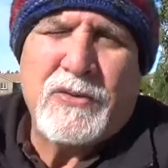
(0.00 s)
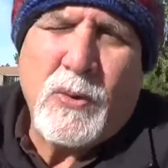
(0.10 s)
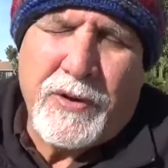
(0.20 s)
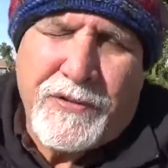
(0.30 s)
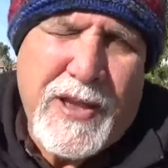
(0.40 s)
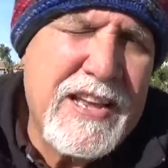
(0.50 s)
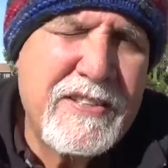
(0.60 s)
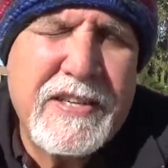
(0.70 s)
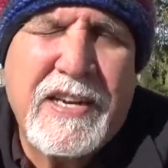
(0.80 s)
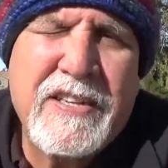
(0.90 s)
north
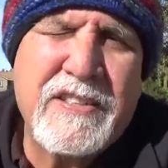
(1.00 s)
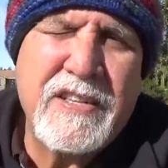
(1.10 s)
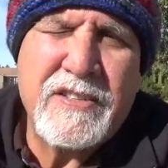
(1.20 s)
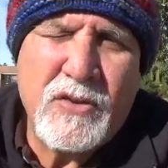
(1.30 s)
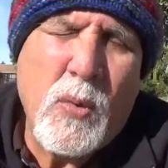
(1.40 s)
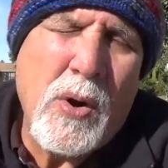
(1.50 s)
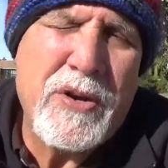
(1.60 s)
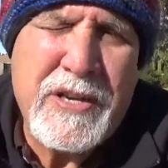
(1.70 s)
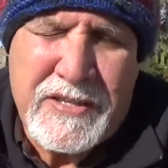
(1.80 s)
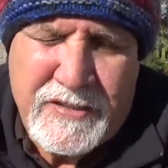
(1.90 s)
face, it gives its
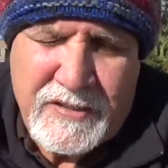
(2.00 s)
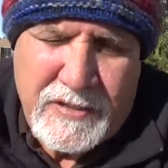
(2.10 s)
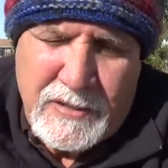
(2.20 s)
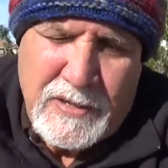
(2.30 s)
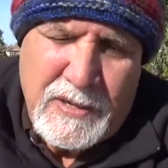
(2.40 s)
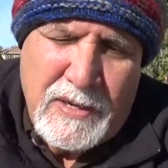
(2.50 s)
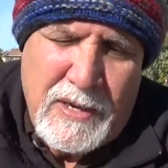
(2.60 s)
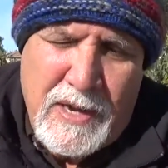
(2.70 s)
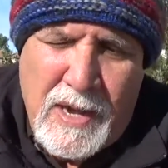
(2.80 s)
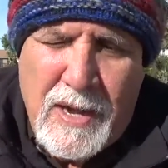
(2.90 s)
coordinates.
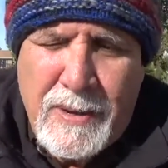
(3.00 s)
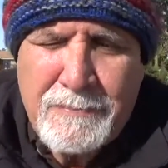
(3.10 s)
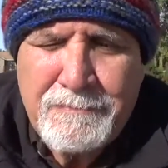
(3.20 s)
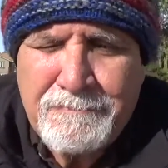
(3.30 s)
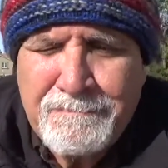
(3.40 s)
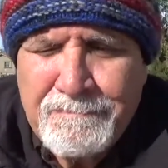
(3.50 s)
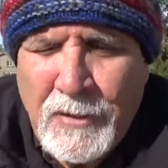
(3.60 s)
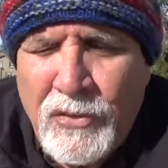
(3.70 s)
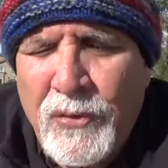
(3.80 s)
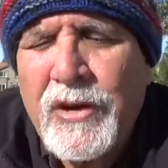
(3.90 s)

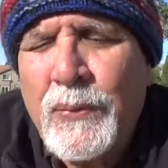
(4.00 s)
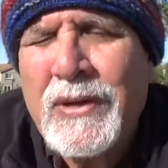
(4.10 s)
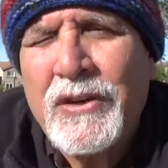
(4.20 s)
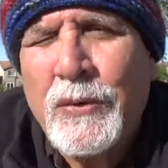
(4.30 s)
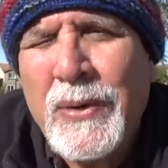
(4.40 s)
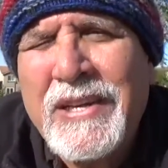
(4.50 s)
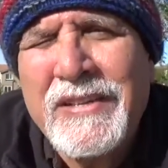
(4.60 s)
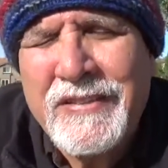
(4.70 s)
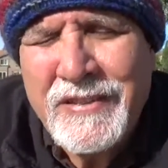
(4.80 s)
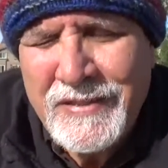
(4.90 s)
31
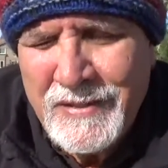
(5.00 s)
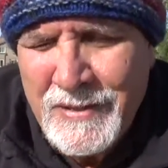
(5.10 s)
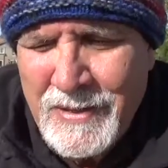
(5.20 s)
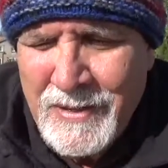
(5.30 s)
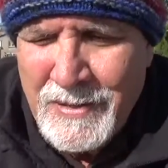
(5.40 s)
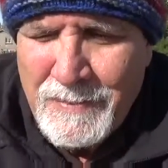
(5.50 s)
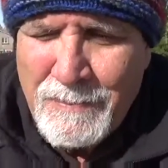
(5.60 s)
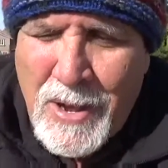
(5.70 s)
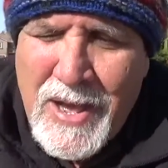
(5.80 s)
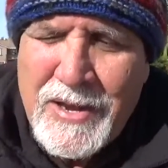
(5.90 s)
degrees
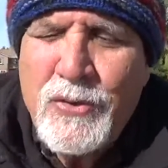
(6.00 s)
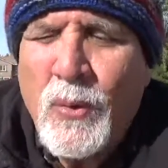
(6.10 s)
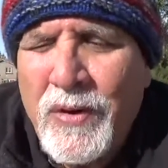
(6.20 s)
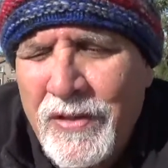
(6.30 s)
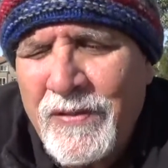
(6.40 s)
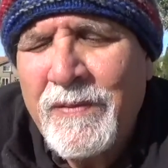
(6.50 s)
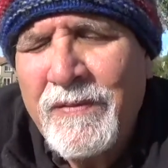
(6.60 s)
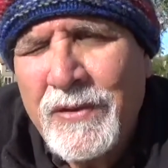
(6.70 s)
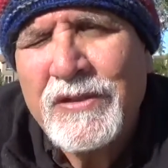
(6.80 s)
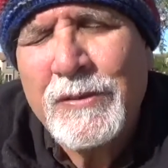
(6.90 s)
by north
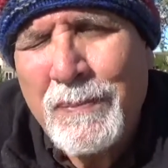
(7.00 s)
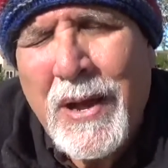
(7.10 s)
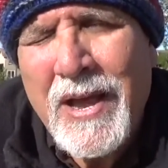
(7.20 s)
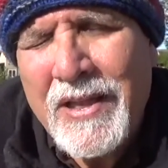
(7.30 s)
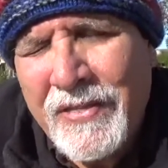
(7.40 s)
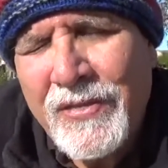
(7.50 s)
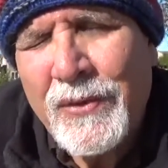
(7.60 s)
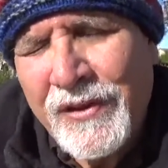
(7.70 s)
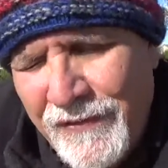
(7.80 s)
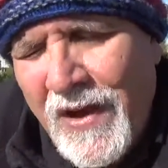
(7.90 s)
versus by
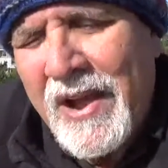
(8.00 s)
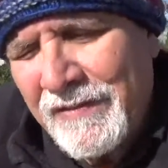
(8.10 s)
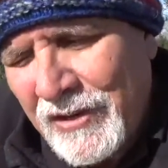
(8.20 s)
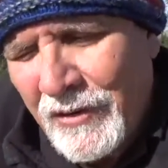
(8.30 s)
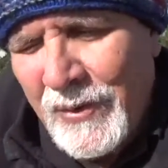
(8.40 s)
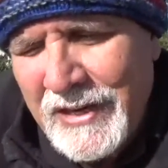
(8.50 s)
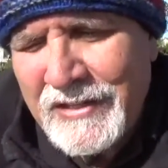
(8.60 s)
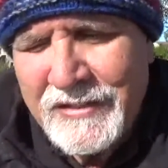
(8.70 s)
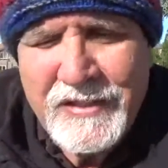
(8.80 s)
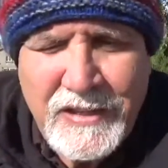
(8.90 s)
35
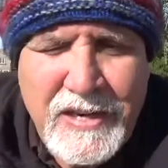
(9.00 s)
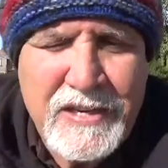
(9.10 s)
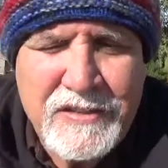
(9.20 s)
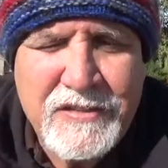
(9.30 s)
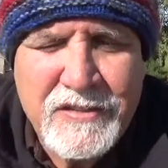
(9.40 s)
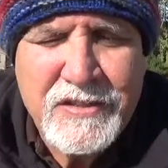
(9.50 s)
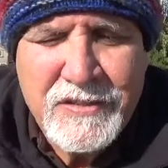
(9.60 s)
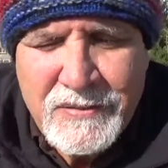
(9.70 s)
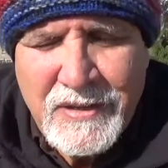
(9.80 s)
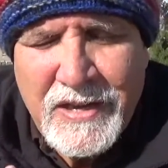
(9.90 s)
degrees east,
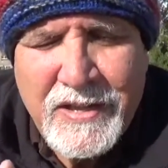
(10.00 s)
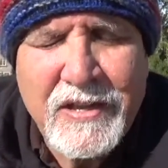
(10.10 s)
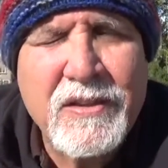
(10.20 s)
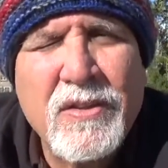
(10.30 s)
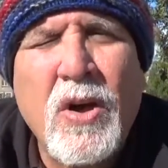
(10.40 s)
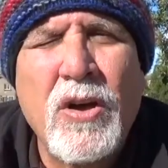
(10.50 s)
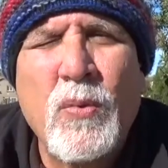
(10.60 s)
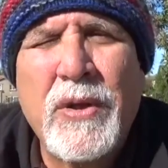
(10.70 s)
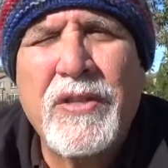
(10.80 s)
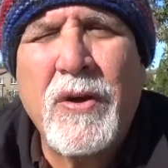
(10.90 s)

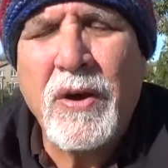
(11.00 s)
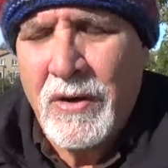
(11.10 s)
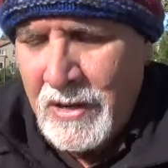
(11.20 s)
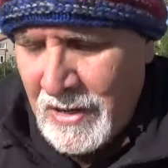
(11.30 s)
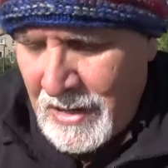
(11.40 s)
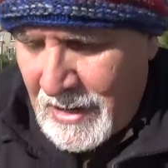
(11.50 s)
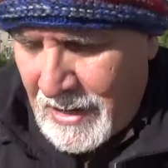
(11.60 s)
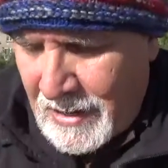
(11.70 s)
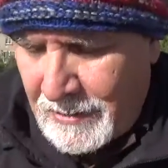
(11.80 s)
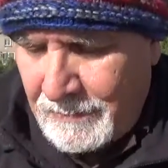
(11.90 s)
along with our
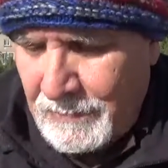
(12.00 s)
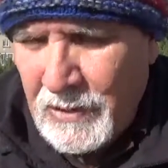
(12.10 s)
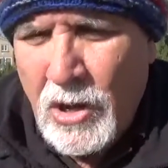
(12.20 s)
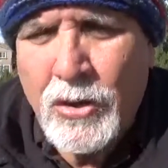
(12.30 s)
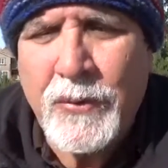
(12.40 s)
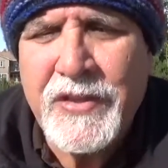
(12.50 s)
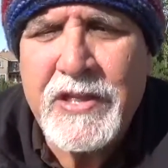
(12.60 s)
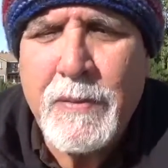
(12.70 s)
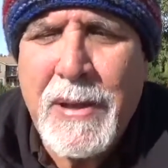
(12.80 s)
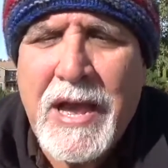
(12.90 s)
logo. And
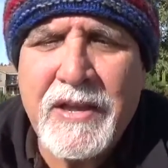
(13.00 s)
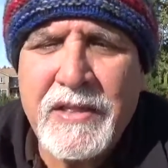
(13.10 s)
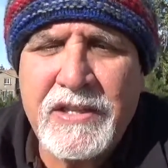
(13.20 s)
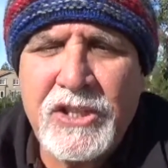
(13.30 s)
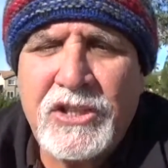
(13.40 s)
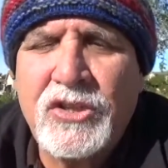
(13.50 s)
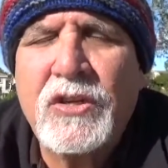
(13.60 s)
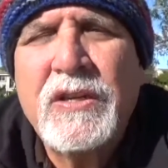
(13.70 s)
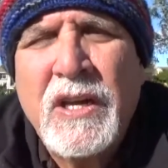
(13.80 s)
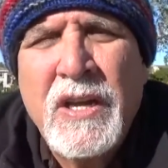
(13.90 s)
then the back of the t-shirt